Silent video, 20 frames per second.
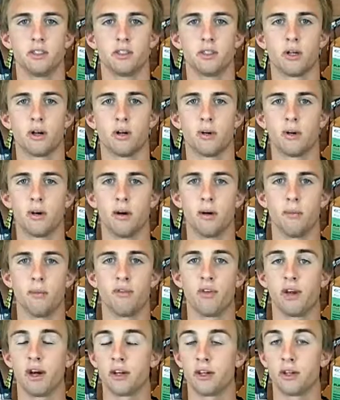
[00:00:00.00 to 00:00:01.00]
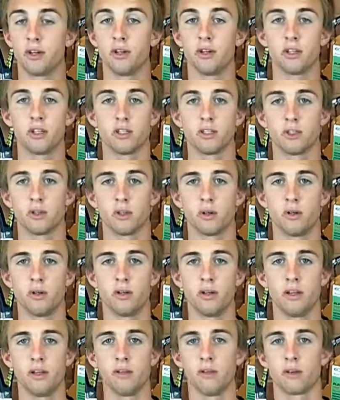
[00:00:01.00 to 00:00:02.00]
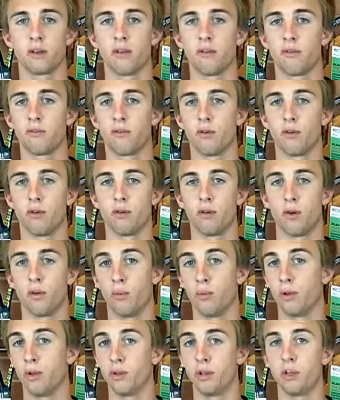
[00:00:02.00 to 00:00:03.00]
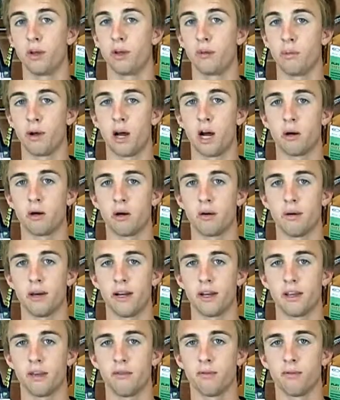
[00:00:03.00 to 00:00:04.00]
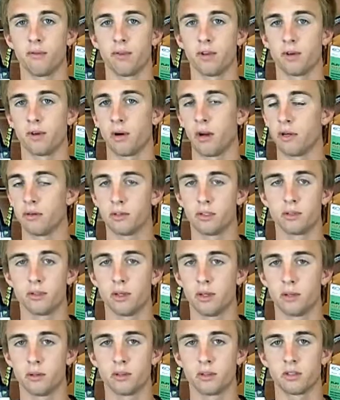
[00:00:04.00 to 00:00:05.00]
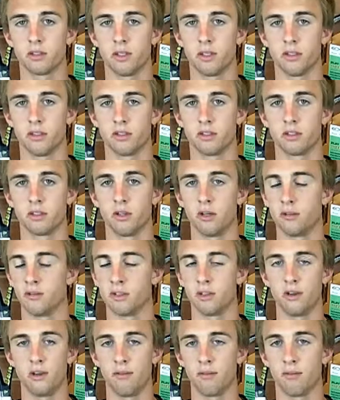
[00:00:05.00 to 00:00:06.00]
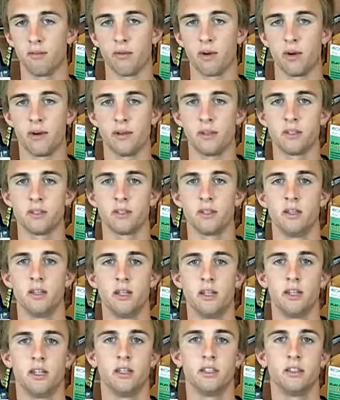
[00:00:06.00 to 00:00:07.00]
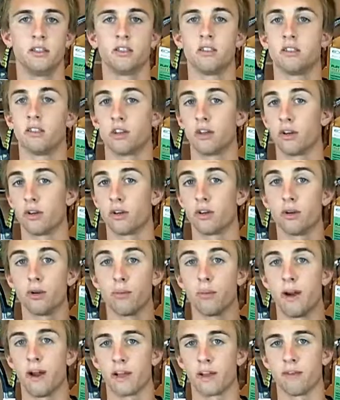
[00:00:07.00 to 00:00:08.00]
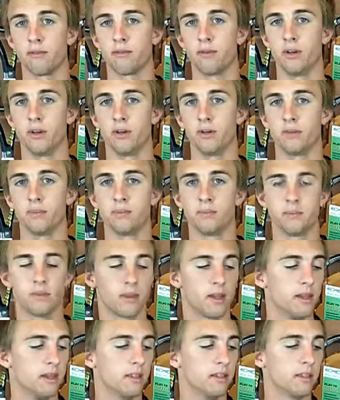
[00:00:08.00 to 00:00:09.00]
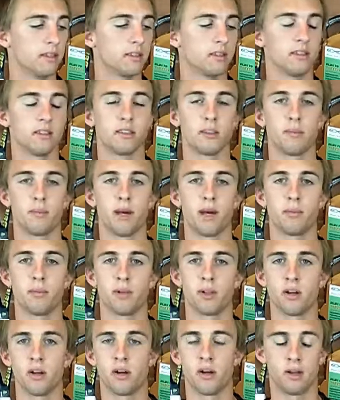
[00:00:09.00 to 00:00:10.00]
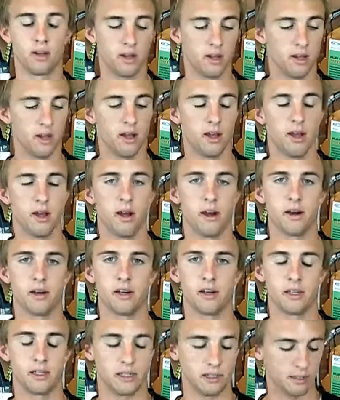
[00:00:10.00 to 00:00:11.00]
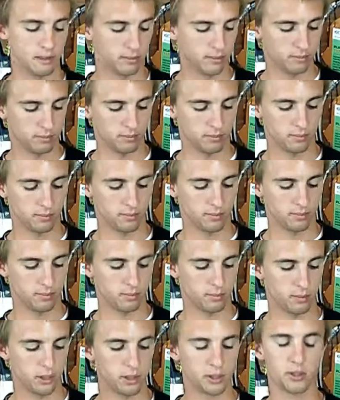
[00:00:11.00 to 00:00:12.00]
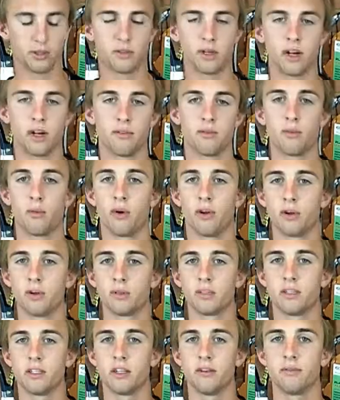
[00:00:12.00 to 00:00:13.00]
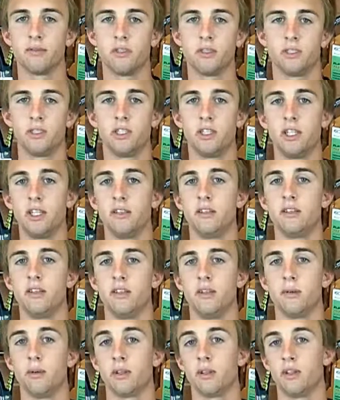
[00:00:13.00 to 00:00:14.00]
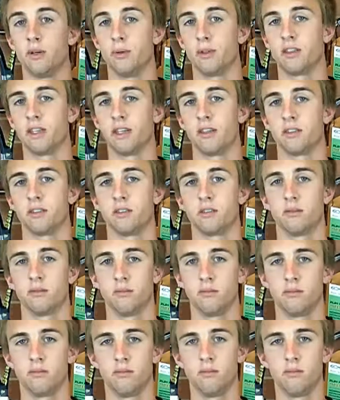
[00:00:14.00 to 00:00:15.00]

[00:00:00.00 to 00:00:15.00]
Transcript: So um, if you got good control and looking for a really good power racket for the ground strokes and serves and even volleys, this is a good racket for you. This is the Babolat uh, Pure Drive one oh seven G T with Do It Tennis.